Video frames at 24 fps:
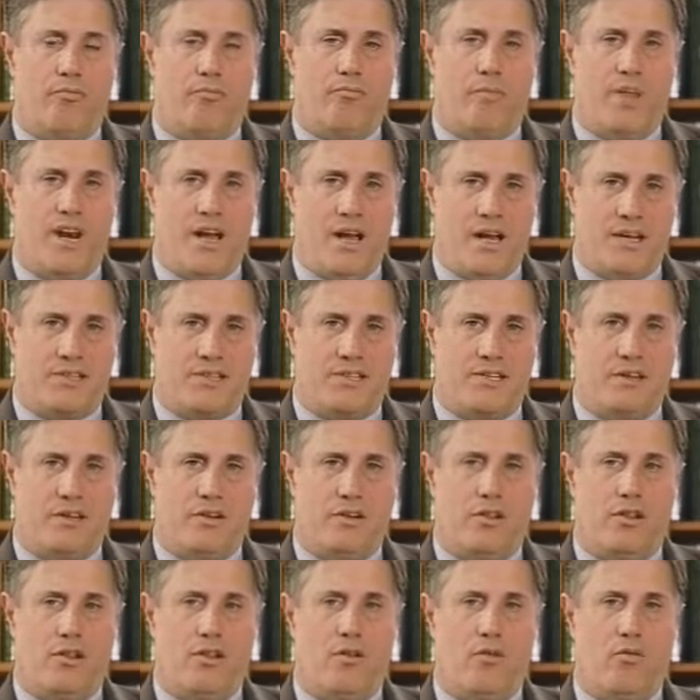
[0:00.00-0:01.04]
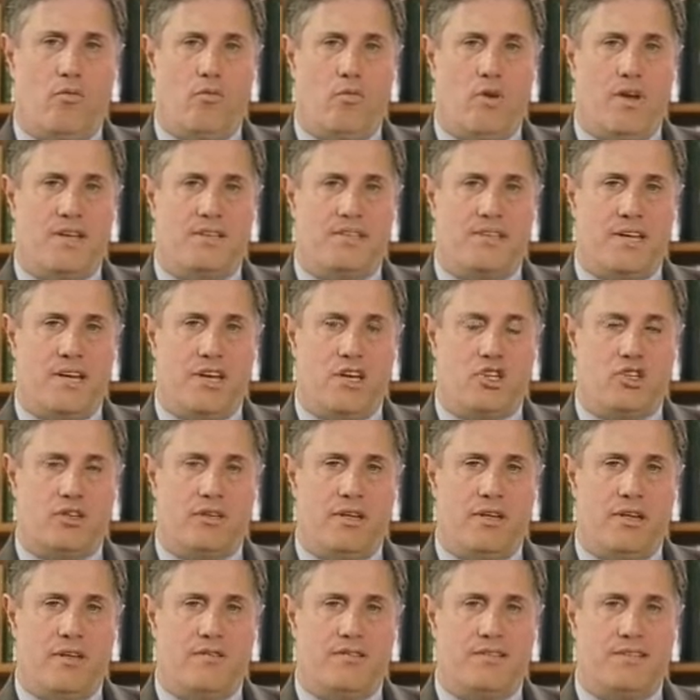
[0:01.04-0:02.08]
Minoxidil was
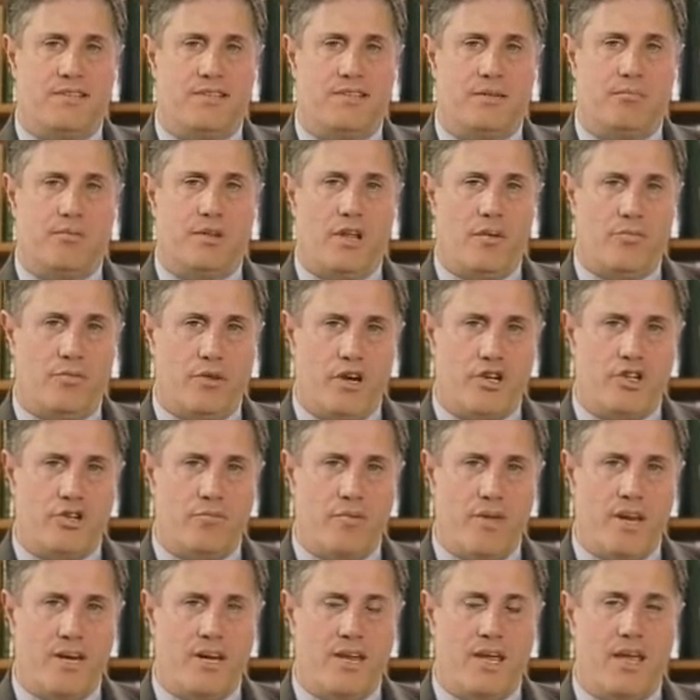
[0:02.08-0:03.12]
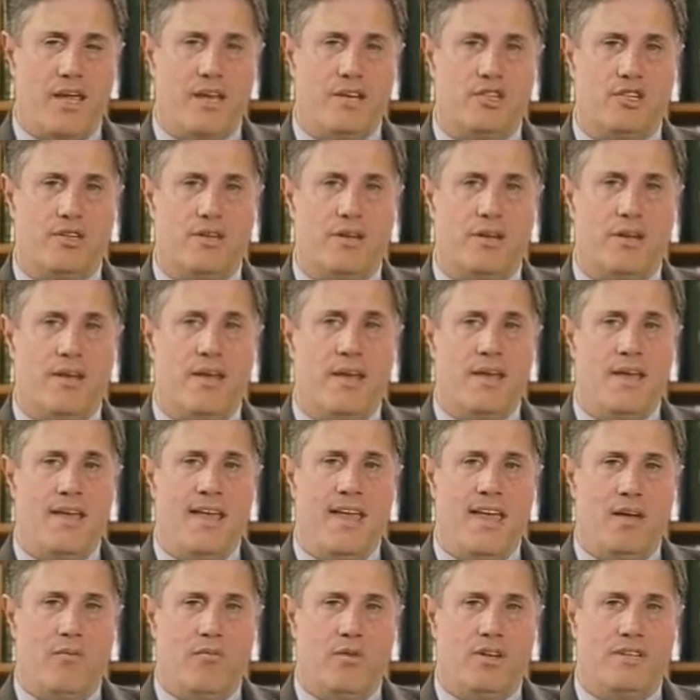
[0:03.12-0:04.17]
initially used as a blood pressure medication,
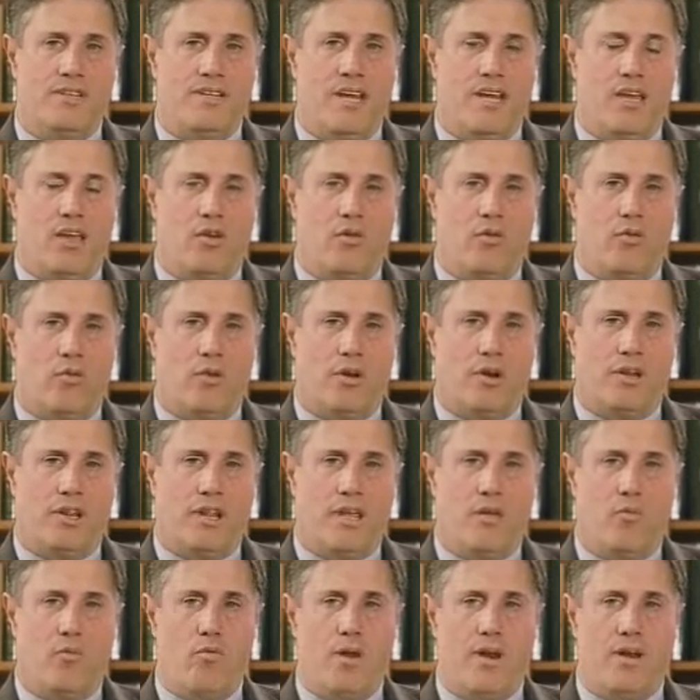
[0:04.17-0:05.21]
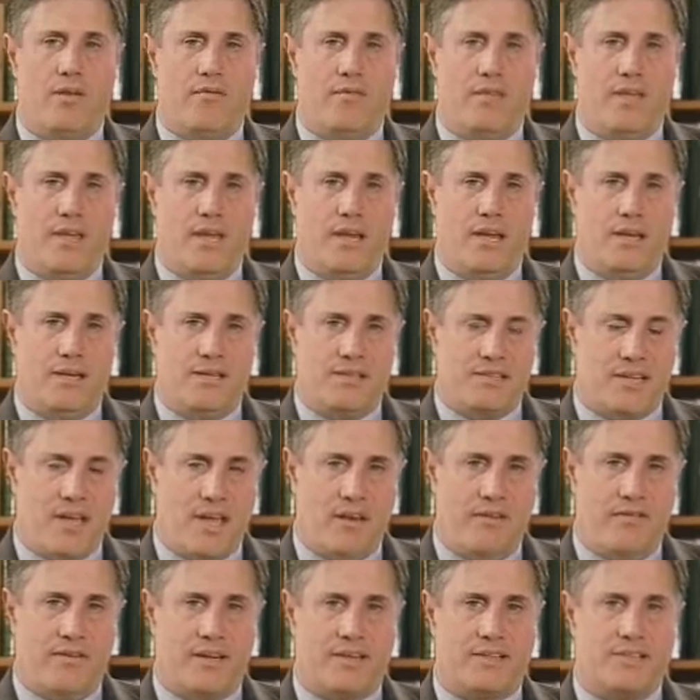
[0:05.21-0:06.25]
and when taken orally, one of the
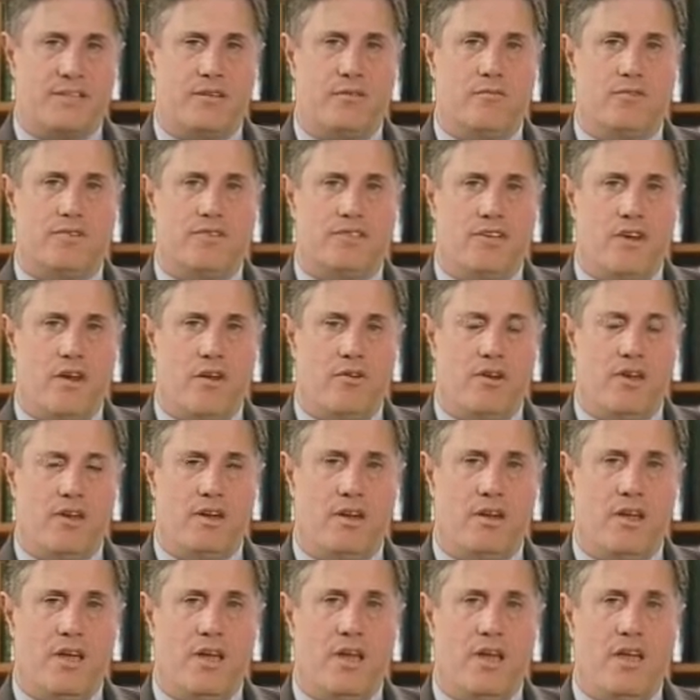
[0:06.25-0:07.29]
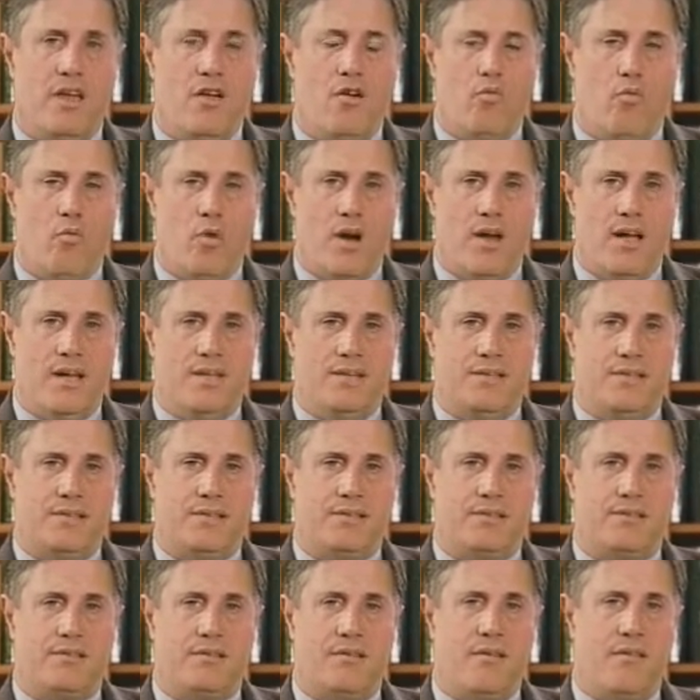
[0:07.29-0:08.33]
side effects that was noted
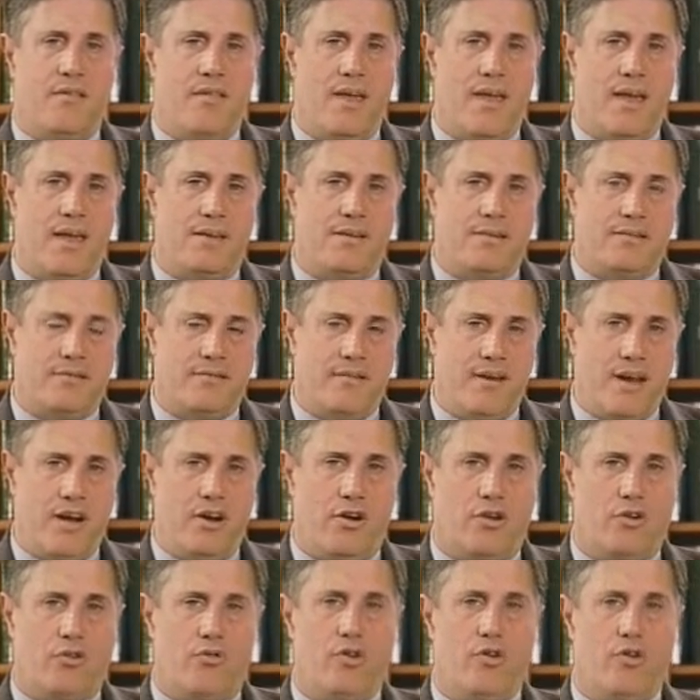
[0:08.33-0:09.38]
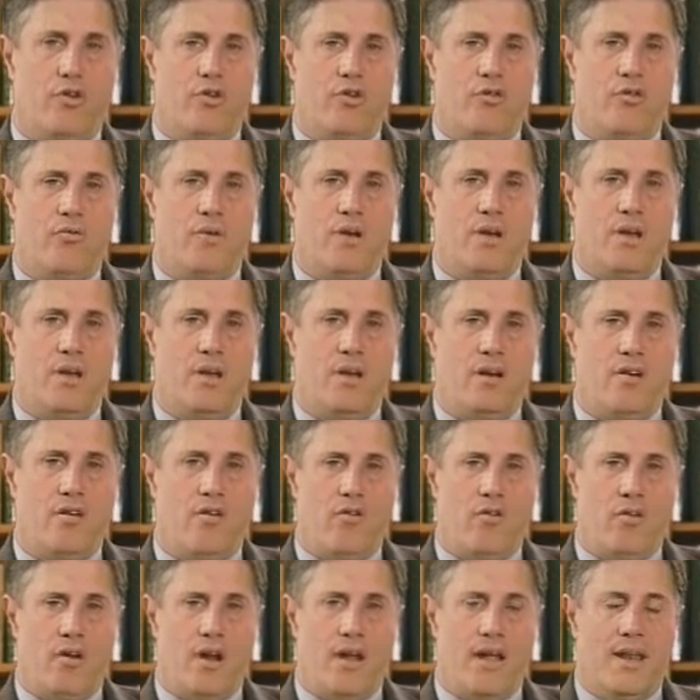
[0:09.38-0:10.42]
was that hair grew
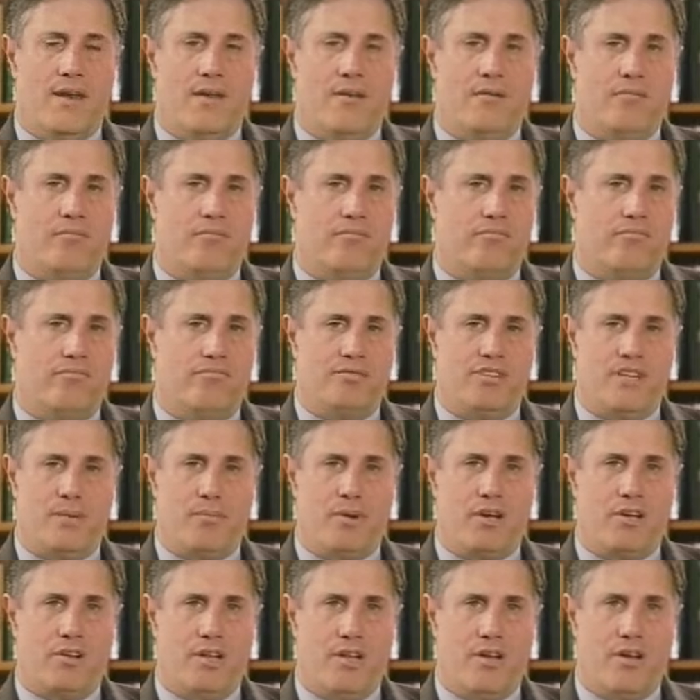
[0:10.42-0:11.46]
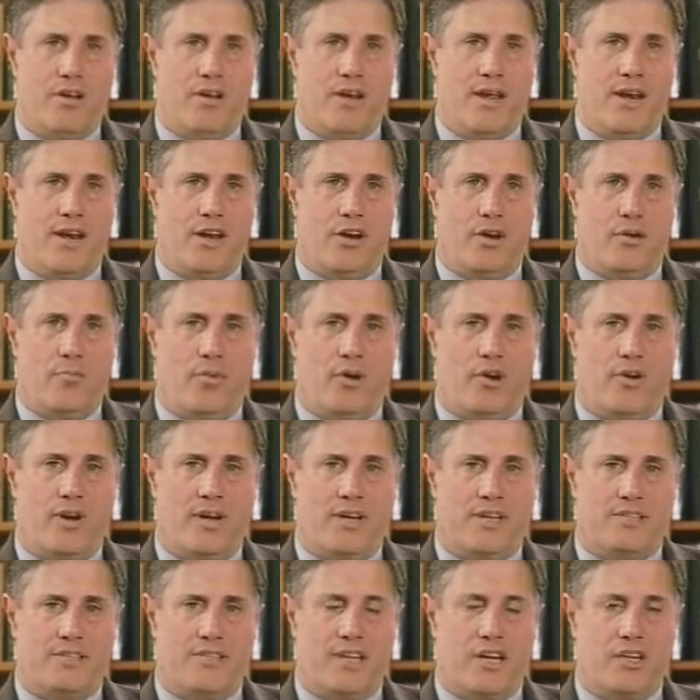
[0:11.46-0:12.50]
on typically
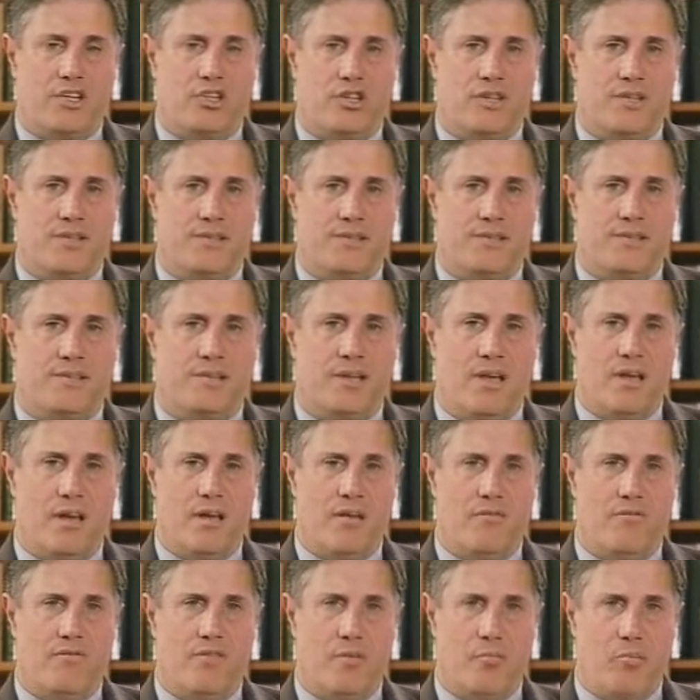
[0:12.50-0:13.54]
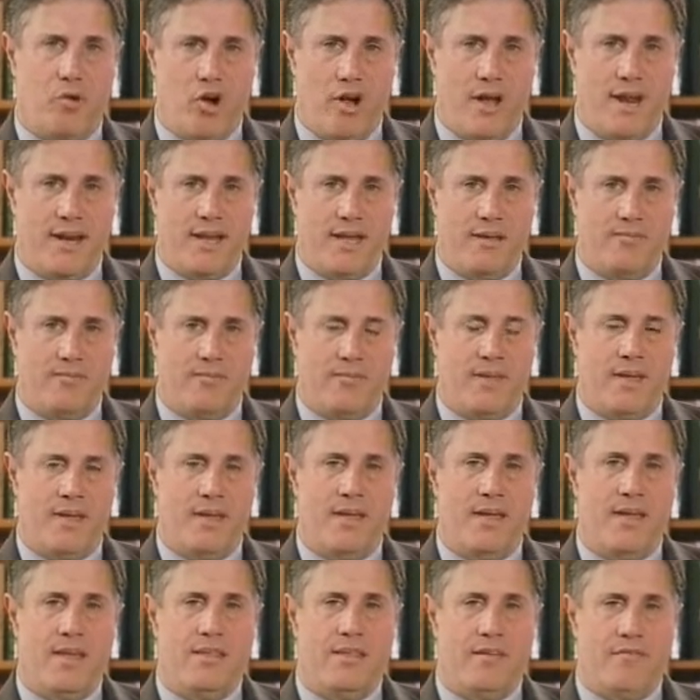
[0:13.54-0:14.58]
non-hair-bearing sections of the body,
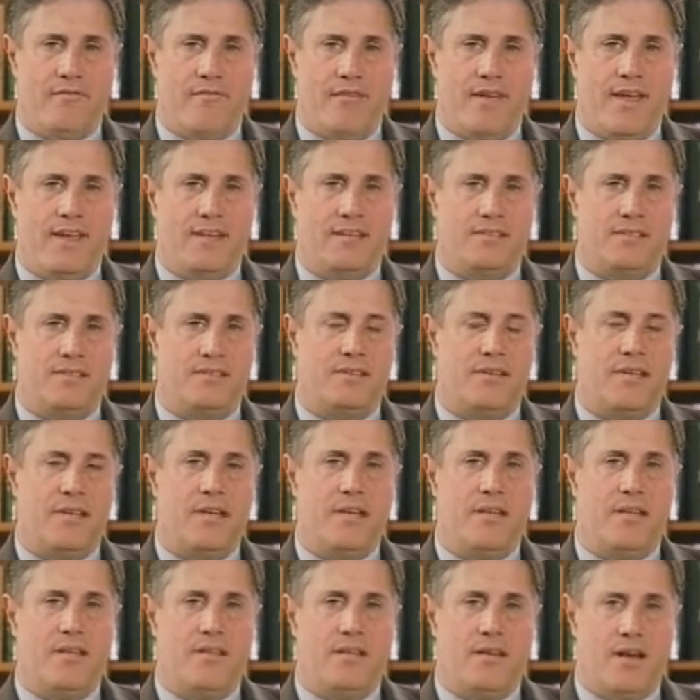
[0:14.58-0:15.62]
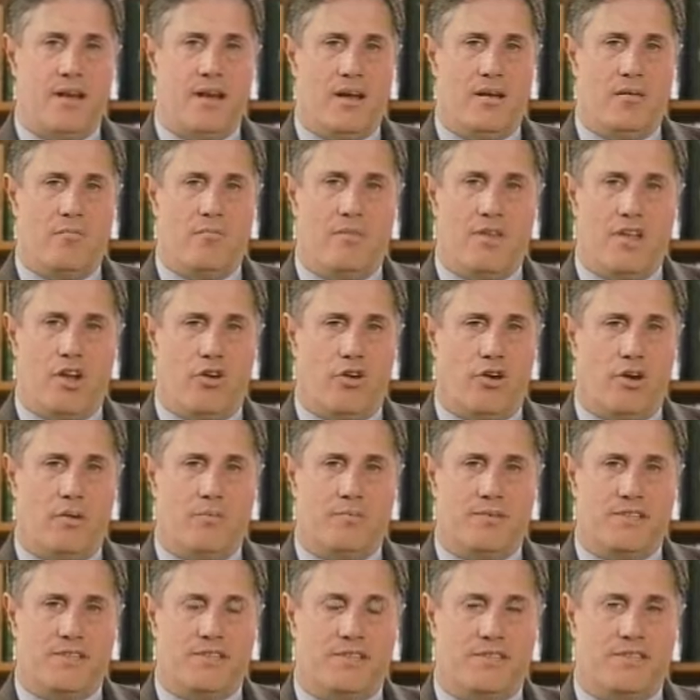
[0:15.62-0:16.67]
the face, the
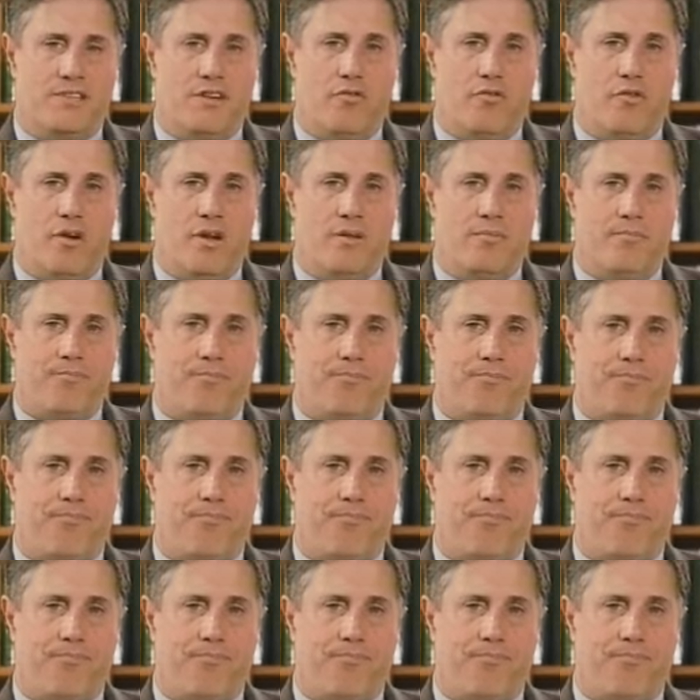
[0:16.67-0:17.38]
arms, and so on.